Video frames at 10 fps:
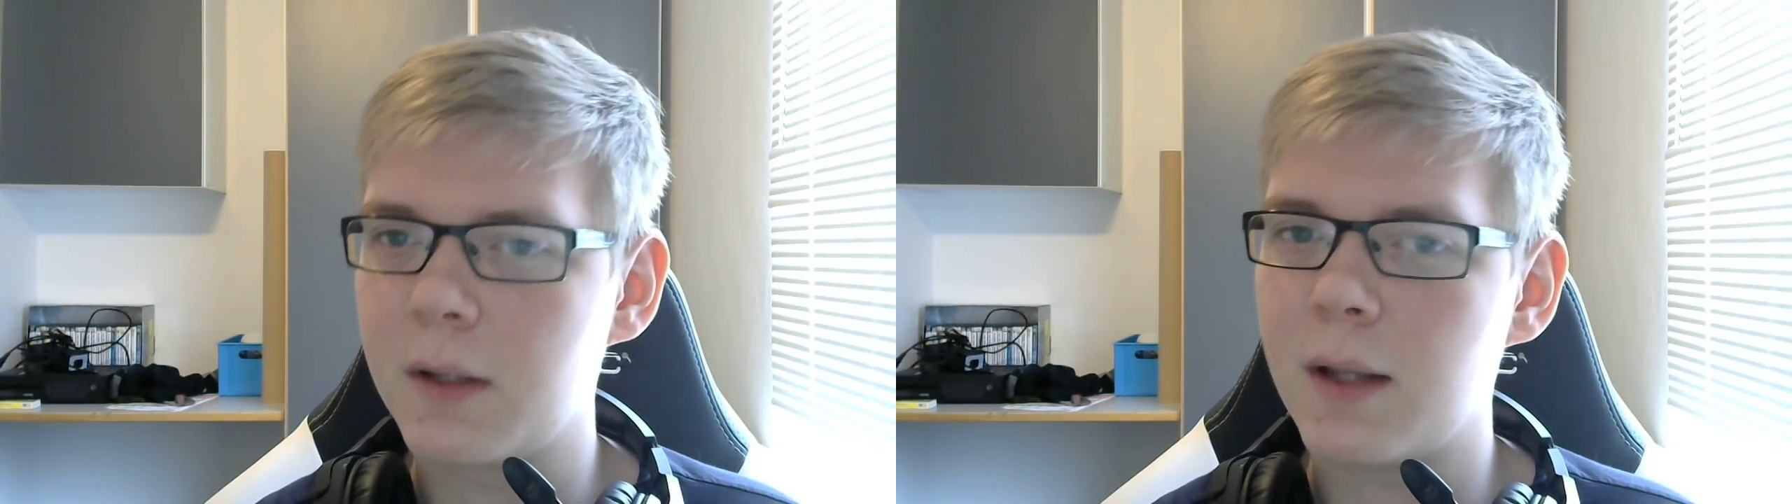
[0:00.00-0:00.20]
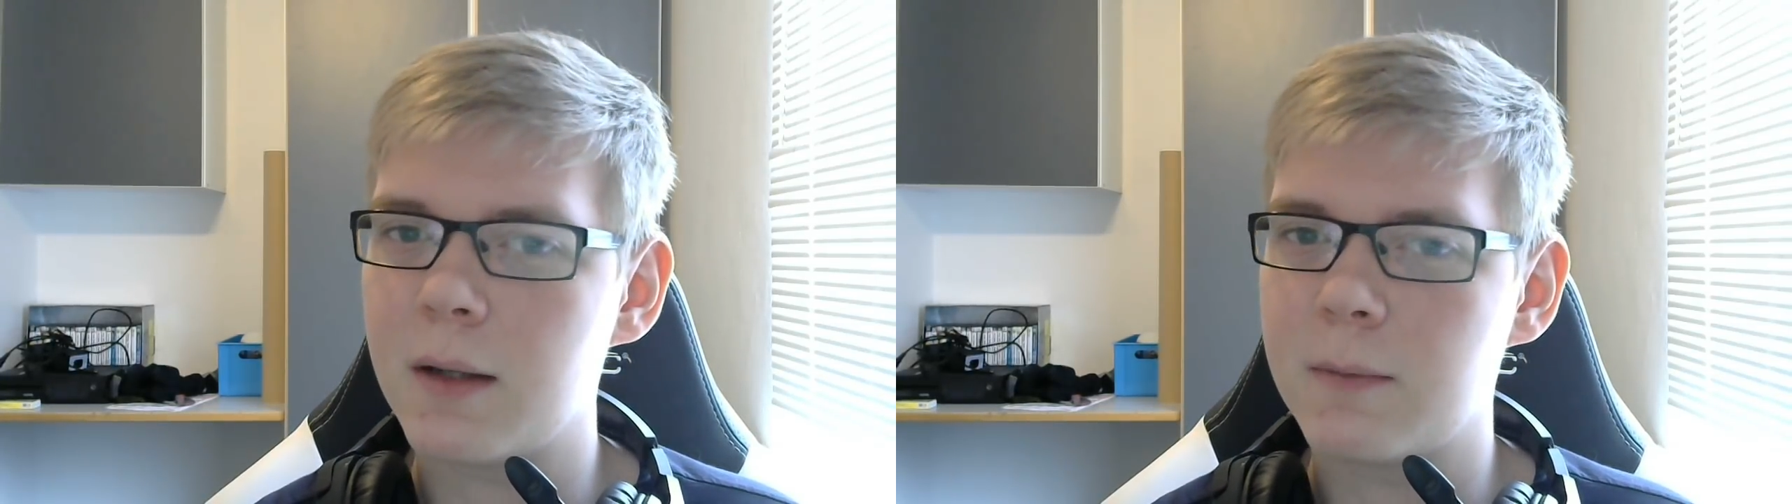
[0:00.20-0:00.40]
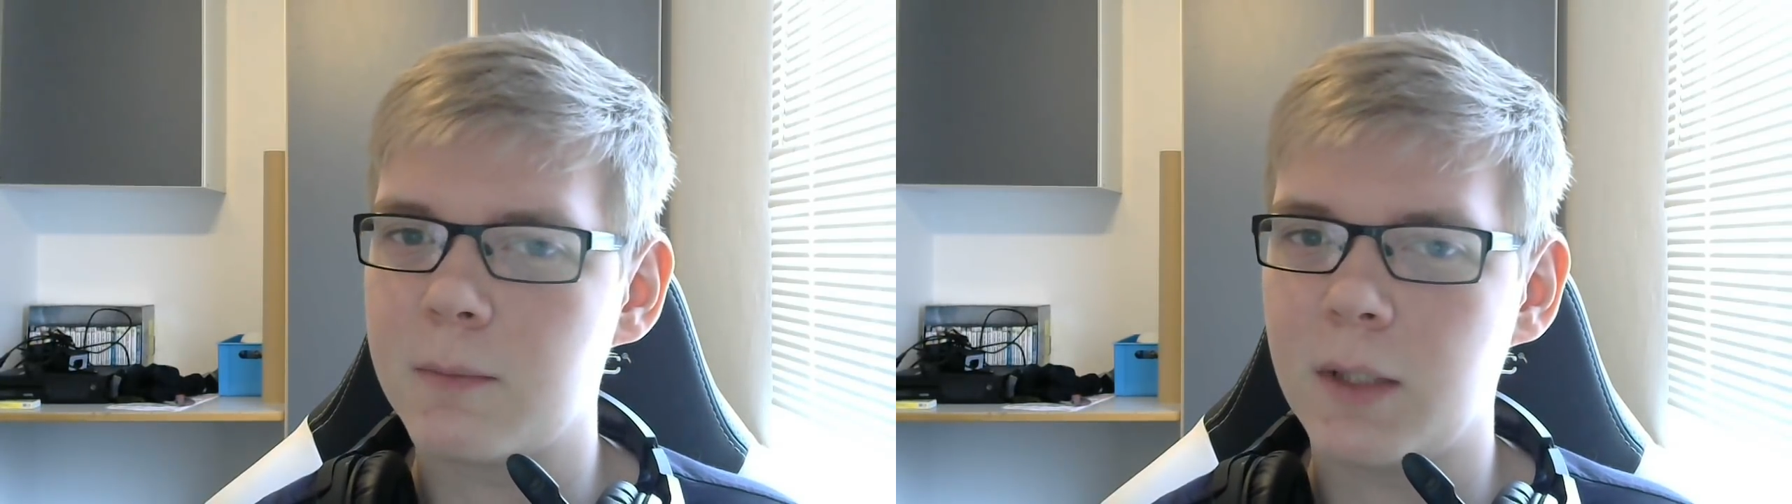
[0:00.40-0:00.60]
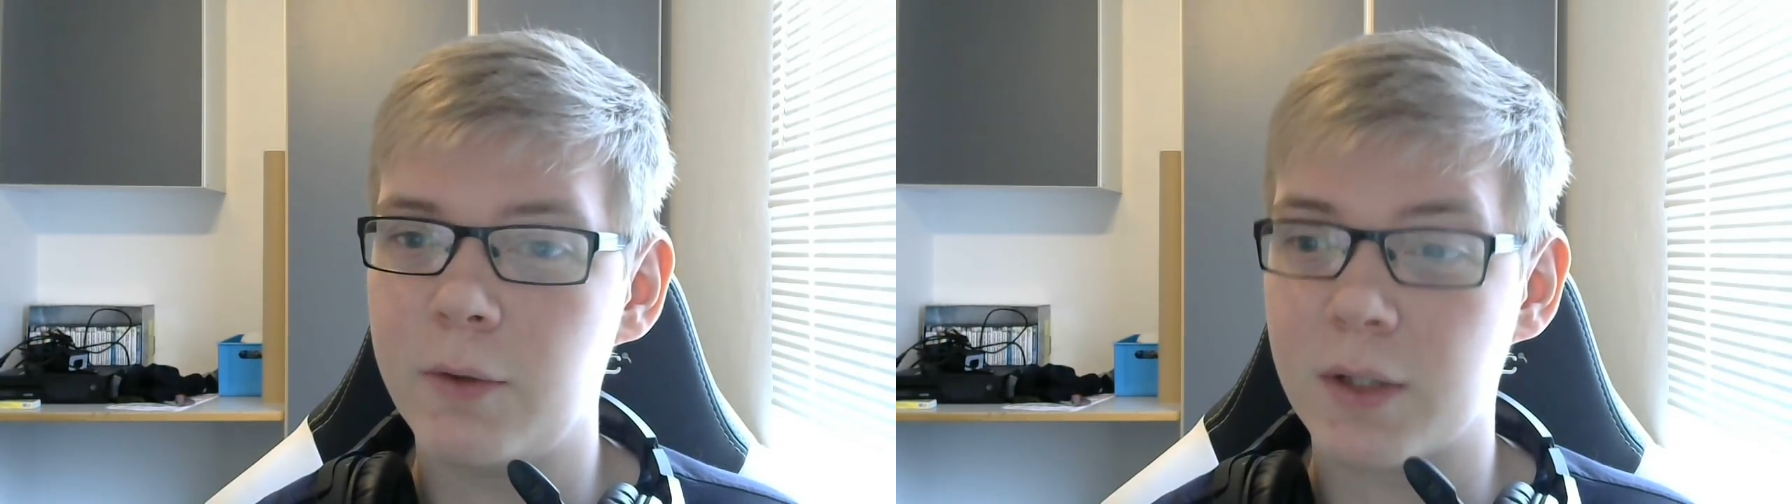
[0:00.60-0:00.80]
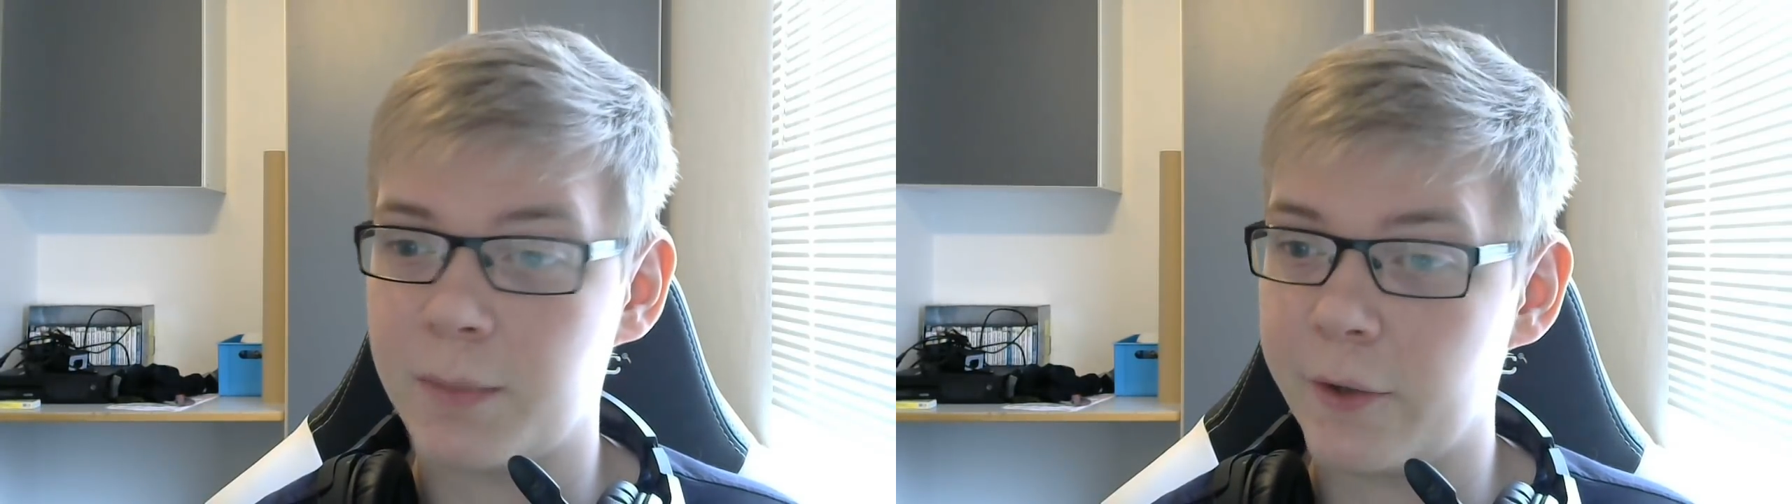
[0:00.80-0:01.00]
that he
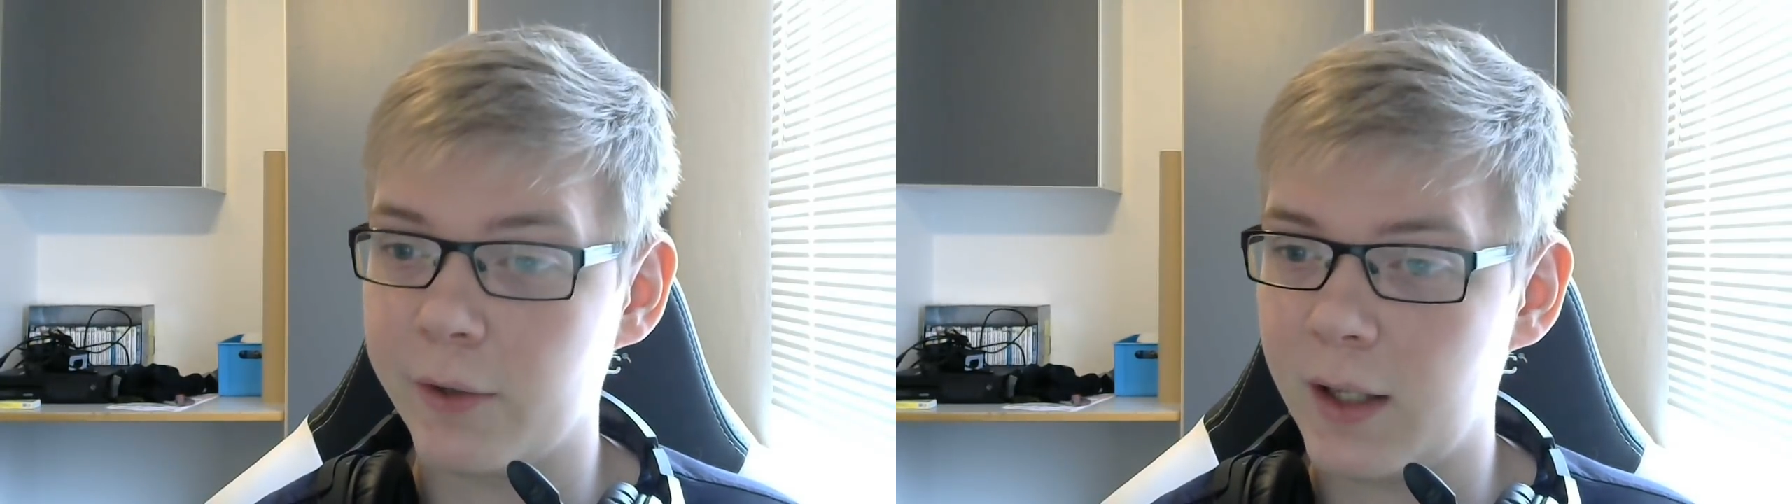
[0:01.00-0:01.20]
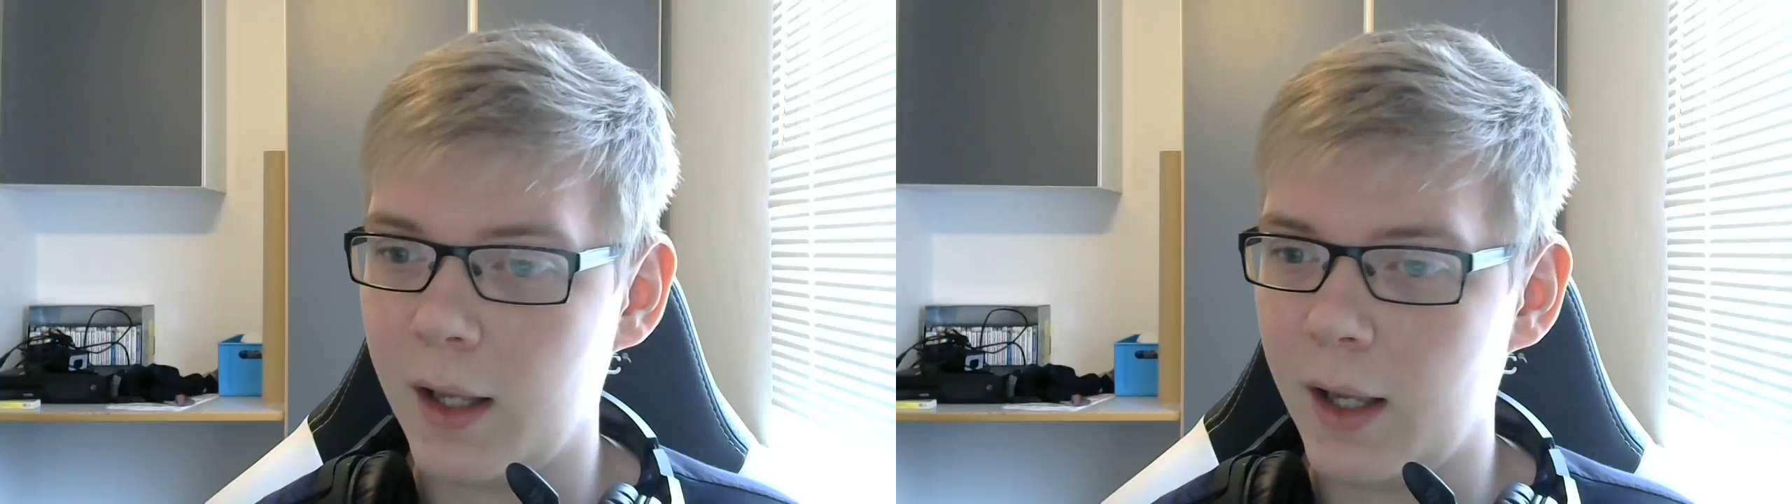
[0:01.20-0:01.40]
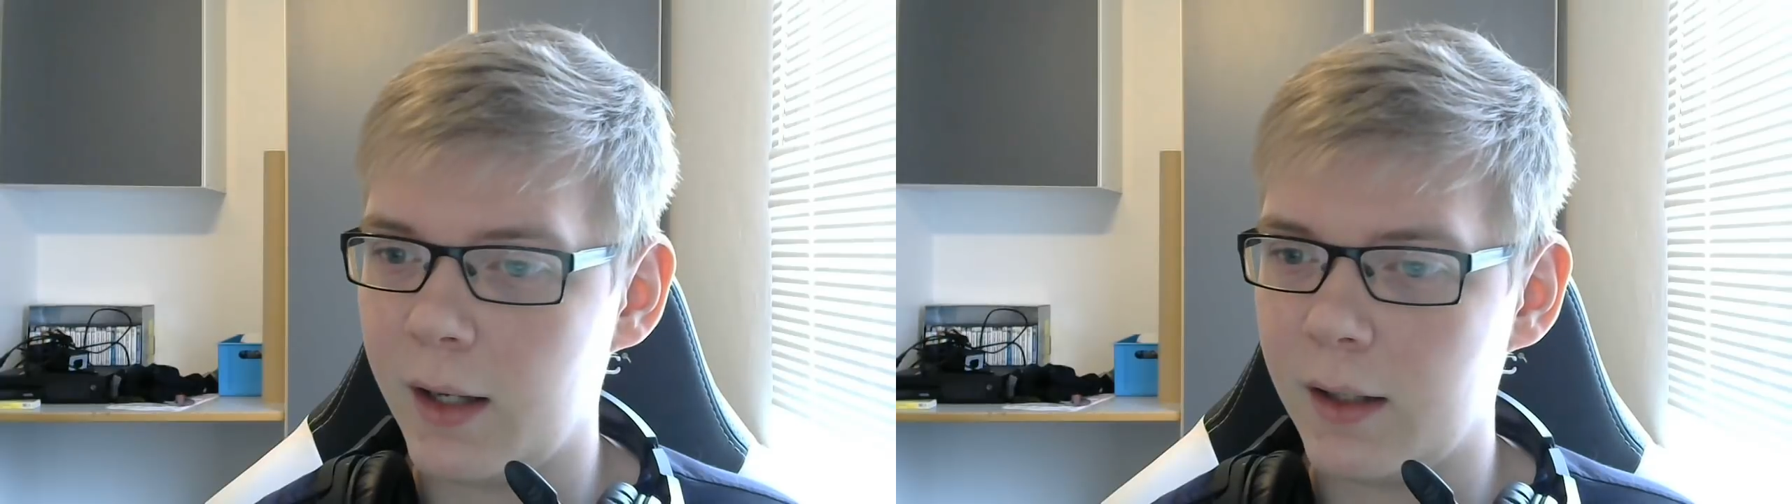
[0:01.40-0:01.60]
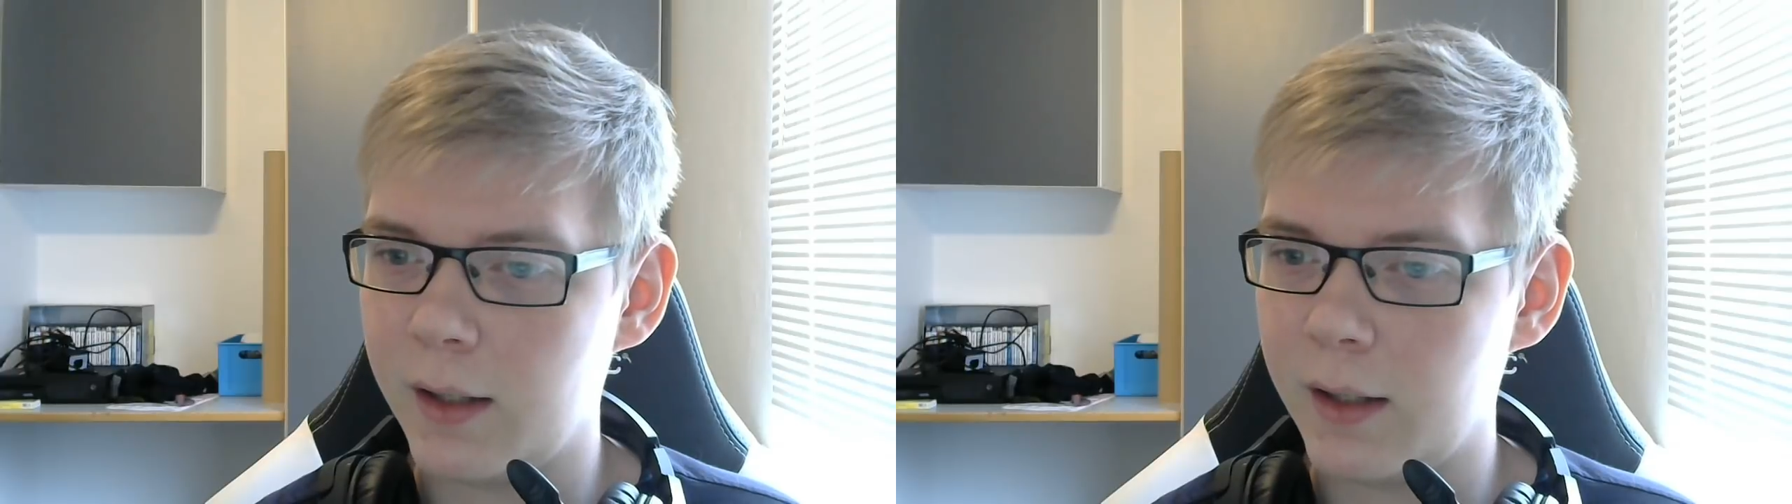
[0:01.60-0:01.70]
was apparently an